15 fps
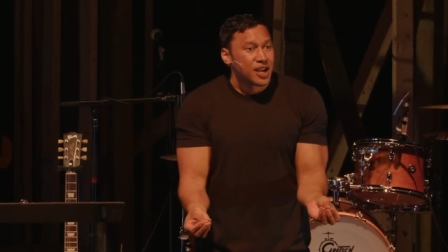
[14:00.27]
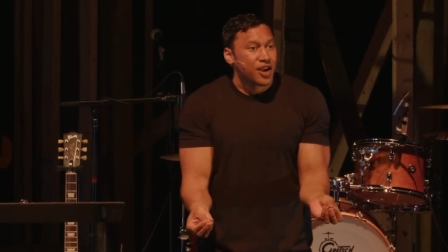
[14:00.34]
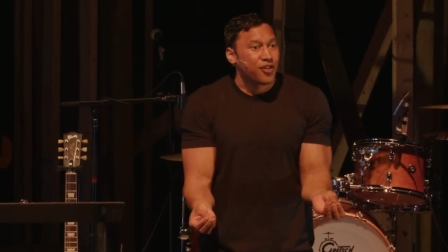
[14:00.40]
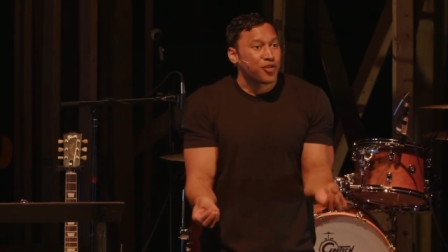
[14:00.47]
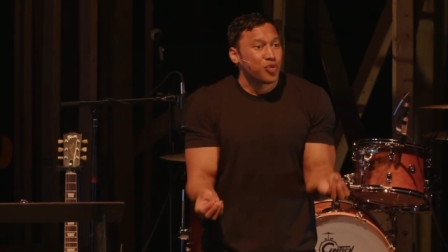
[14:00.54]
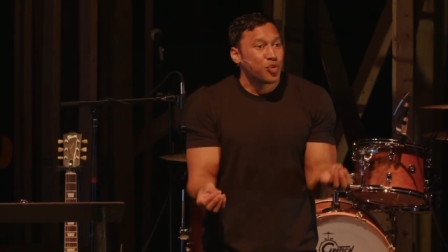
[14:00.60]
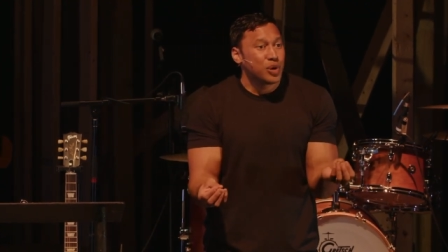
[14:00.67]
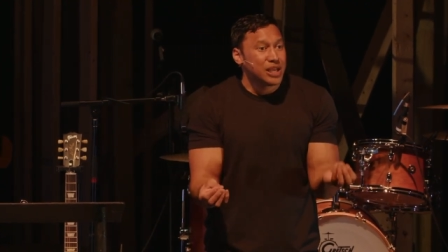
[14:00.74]

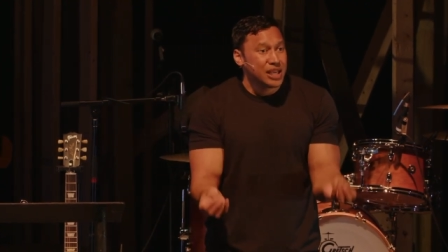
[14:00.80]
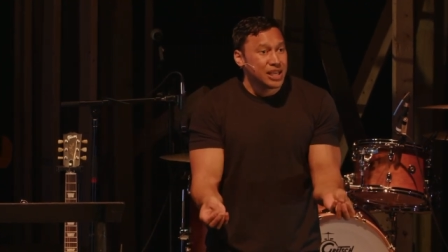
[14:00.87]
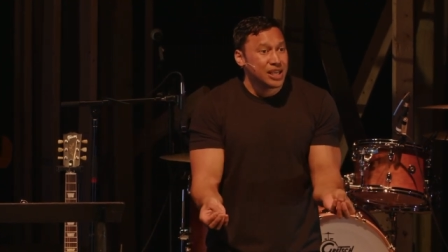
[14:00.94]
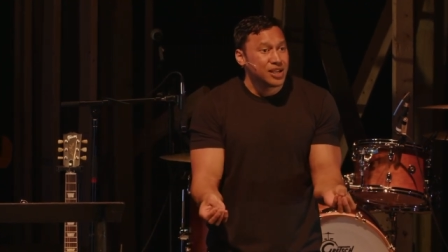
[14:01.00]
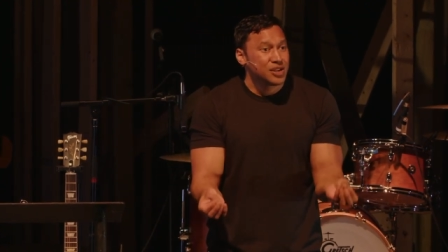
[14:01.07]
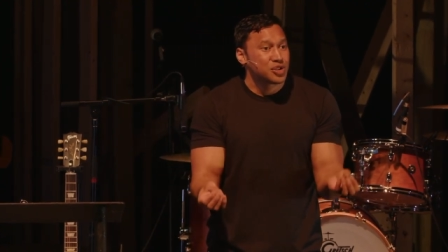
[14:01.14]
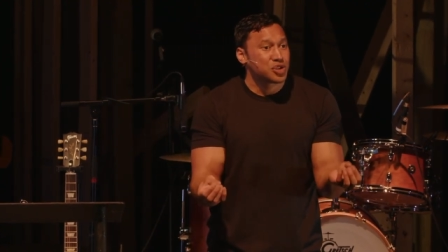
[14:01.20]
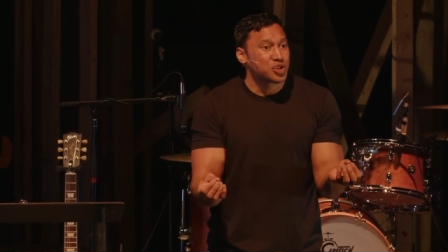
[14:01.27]
If
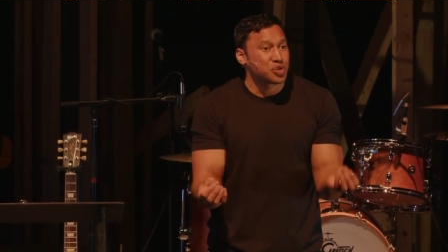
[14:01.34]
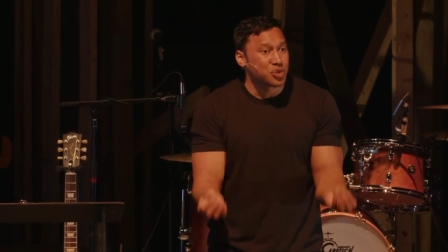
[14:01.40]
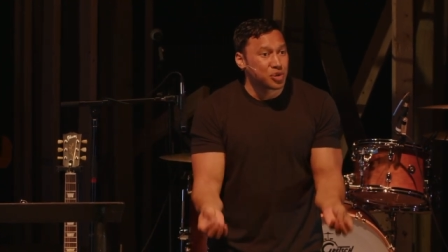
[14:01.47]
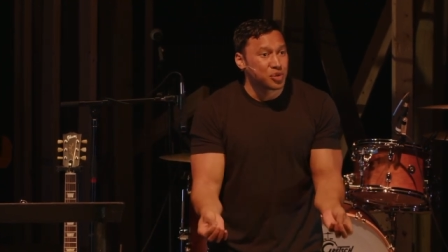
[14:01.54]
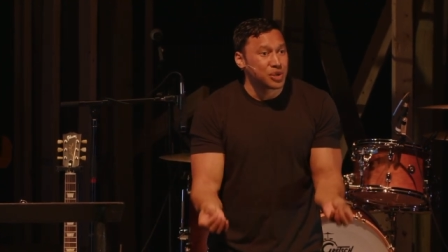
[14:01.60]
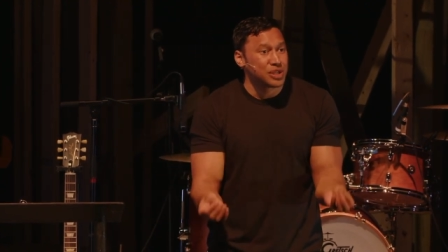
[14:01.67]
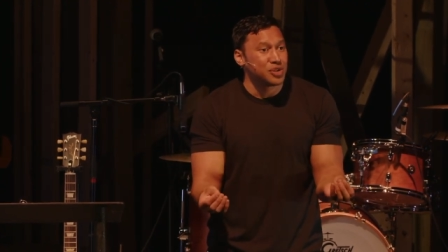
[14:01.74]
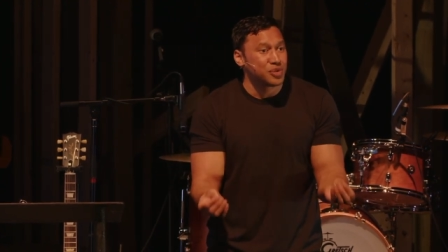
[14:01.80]
we
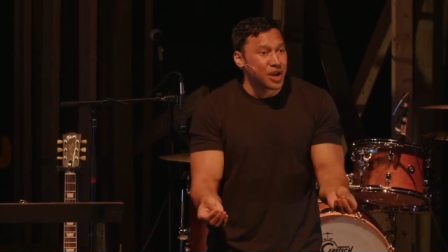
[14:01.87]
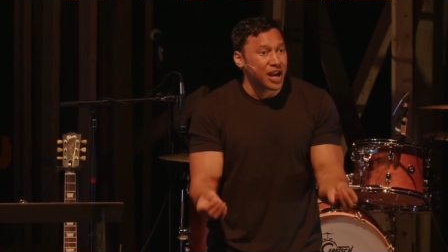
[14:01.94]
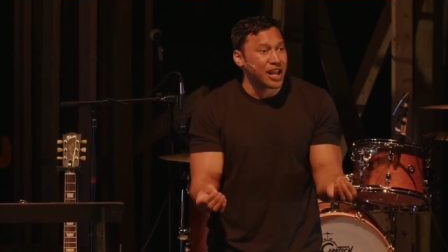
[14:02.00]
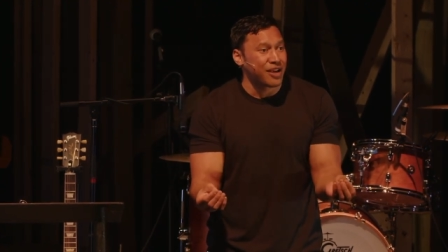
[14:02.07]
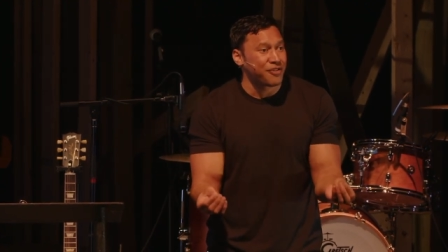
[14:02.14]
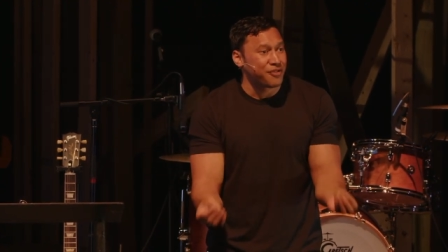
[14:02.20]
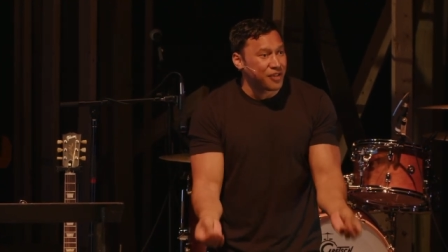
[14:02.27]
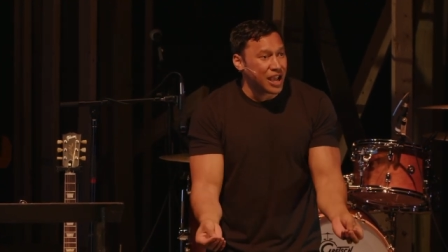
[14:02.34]
truly do not have